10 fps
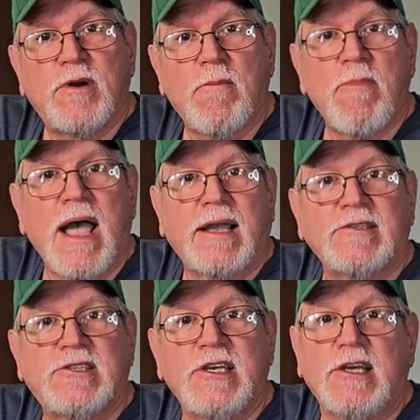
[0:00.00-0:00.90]
Come back
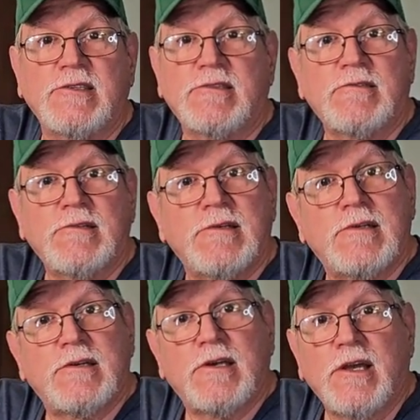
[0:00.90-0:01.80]
and see us.
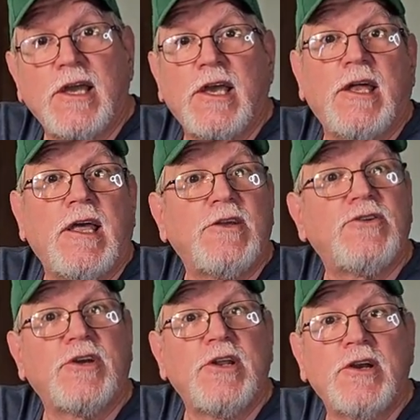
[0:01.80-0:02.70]
And as
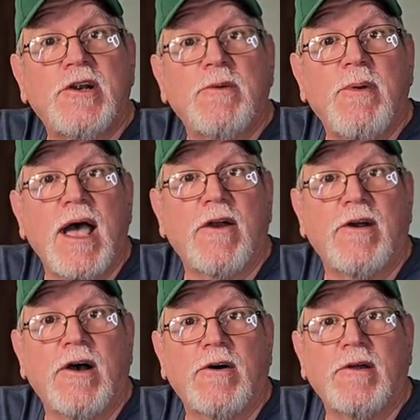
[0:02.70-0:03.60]
you can hear in the
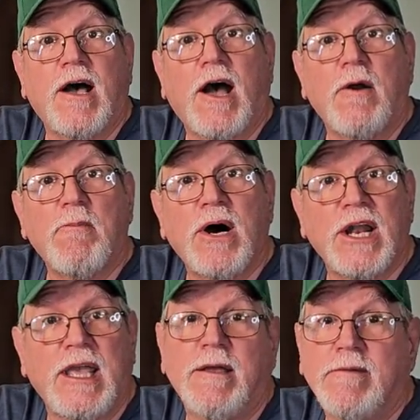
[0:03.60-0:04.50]
background, our
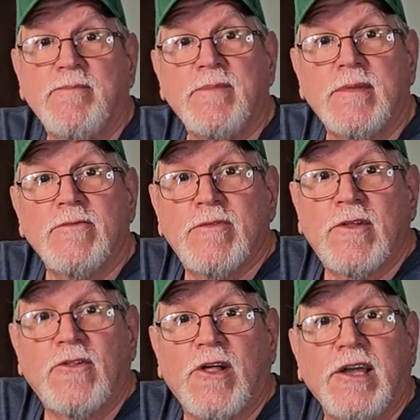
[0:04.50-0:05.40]
buddy
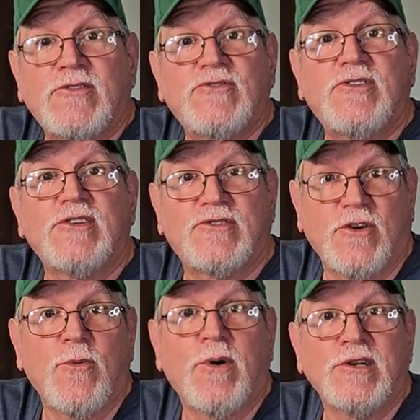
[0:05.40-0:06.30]
likes this
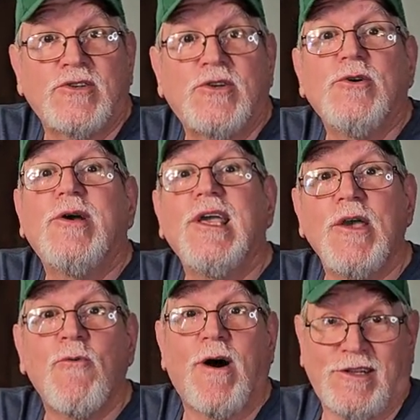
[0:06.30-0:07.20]
so much too,
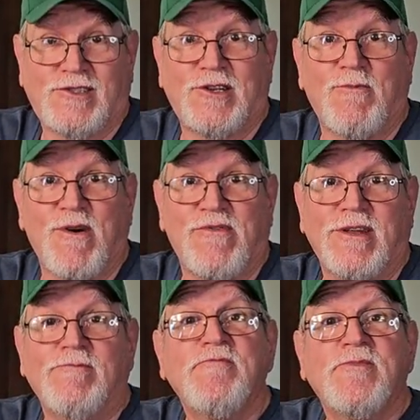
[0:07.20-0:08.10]
he wants some of
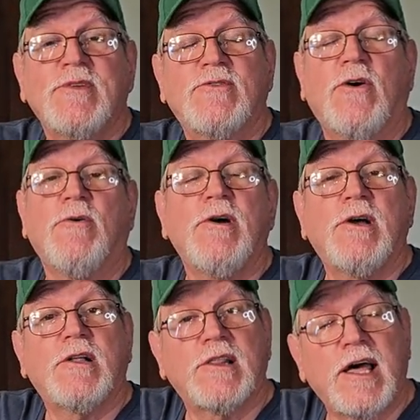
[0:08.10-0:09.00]
it. So
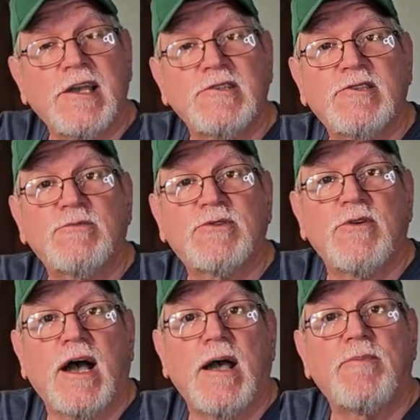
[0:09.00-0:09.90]
like and
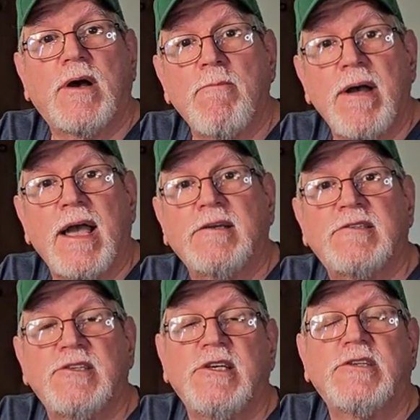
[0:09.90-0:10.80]
subscribe, come back
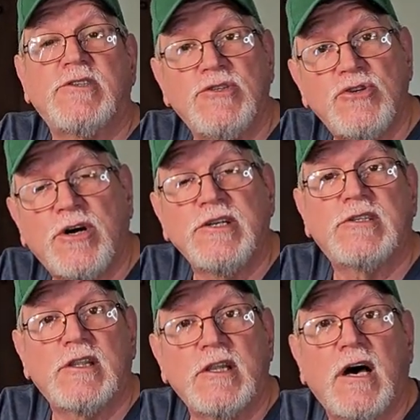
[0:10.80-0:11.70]
and see us.
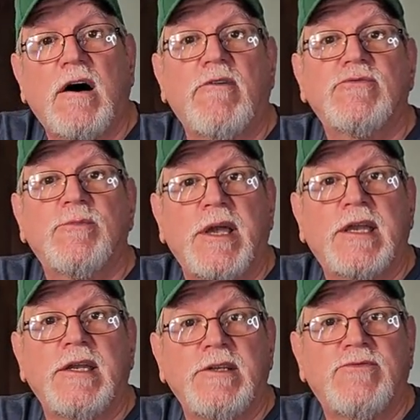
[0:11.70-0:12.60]
Joyce loves
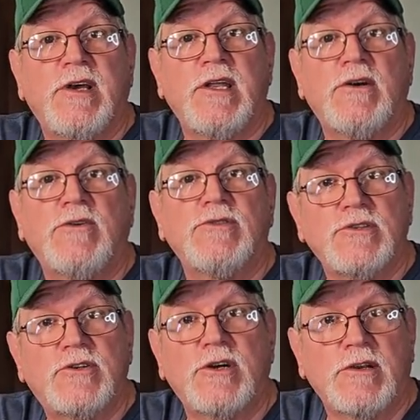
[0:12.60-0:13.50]
making these videos,
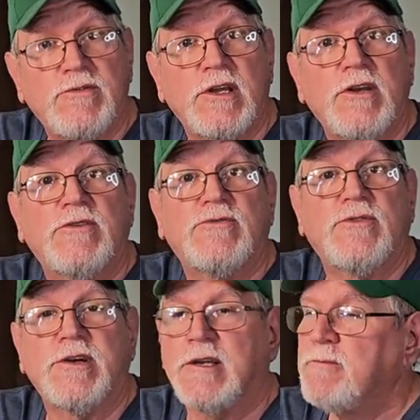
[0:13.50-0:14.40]
these cooking videos
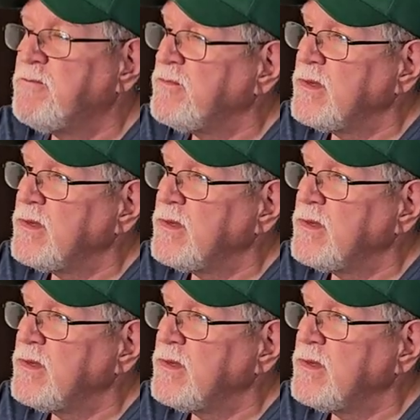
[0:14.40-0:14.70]
for you.